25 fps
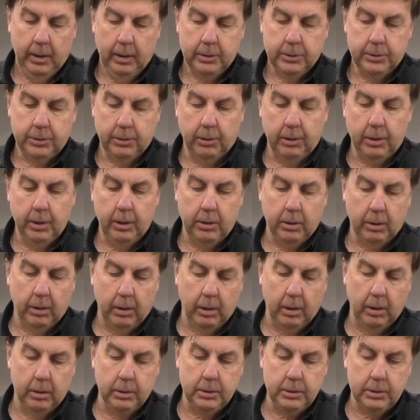Circuit
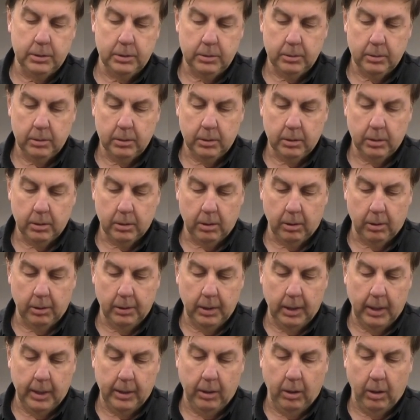cards are
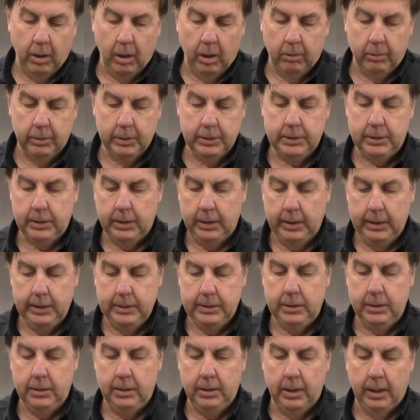not always
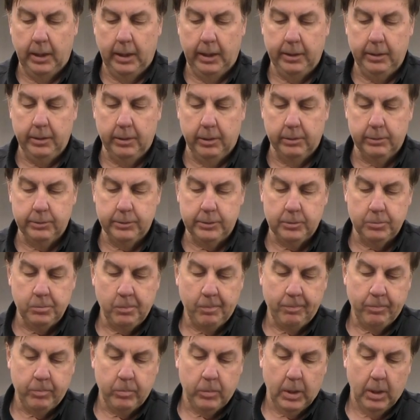easy to diagnose,
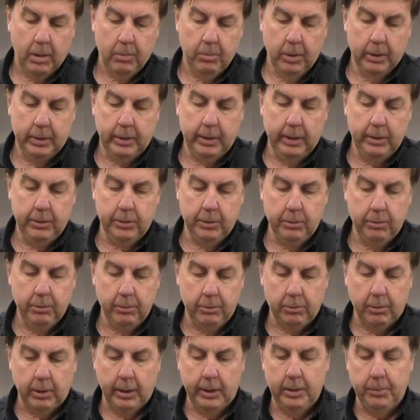but they do
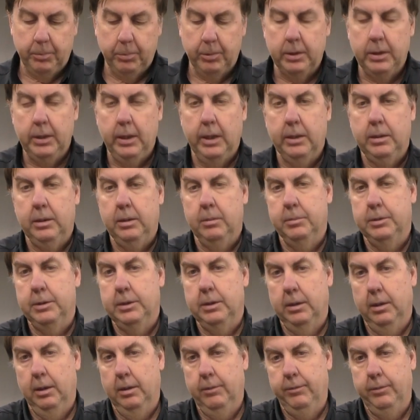try to protect
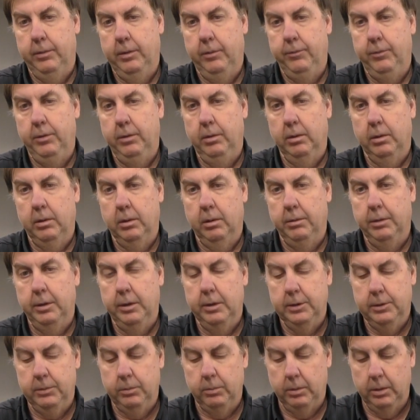themselves. If you look on
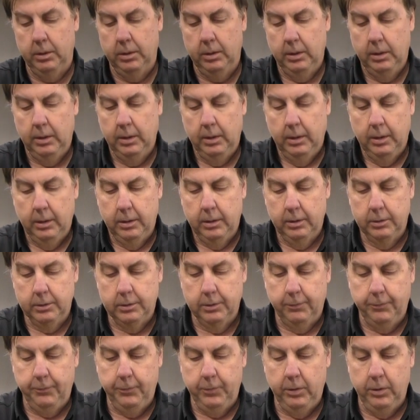this one, there's
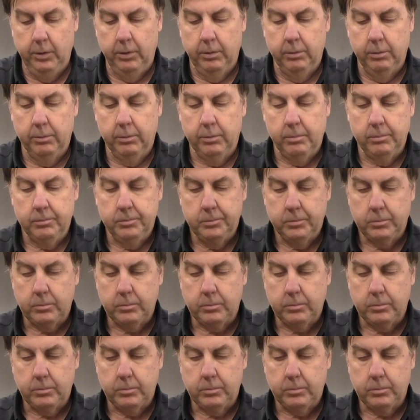a fuse,